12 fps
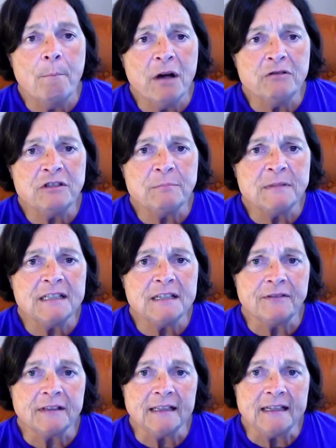most
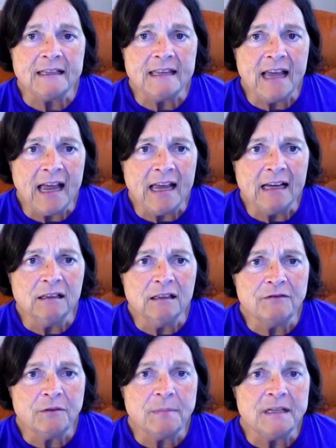specifically, the angle
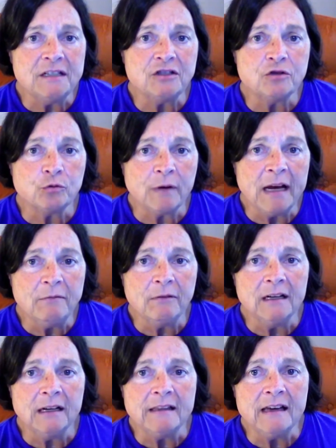of the bee's straight
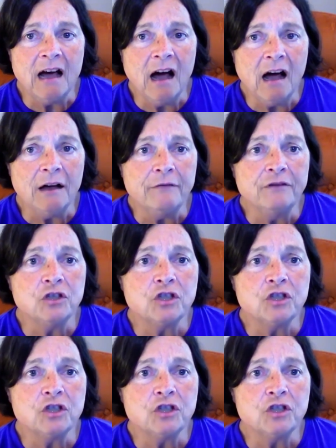run on the hive